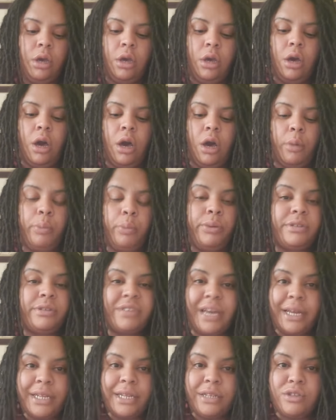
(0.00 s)

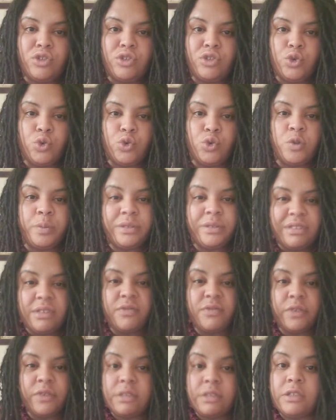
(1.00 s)
pertaining to
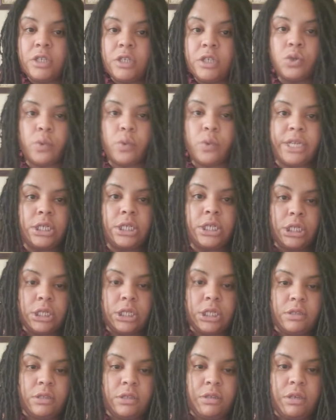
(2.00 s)
specific
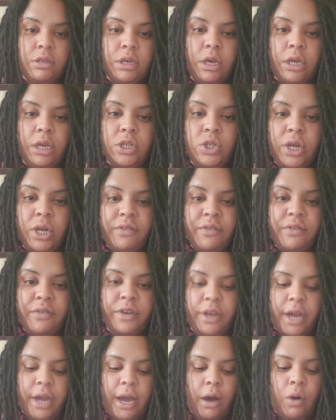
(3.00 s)
situations and trying to
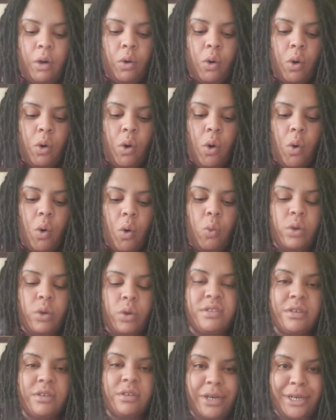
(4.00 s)
figure out
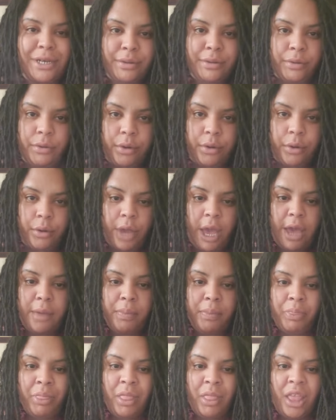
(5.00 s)
what's good,
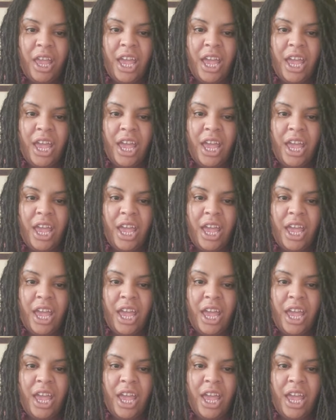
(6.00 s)
okay?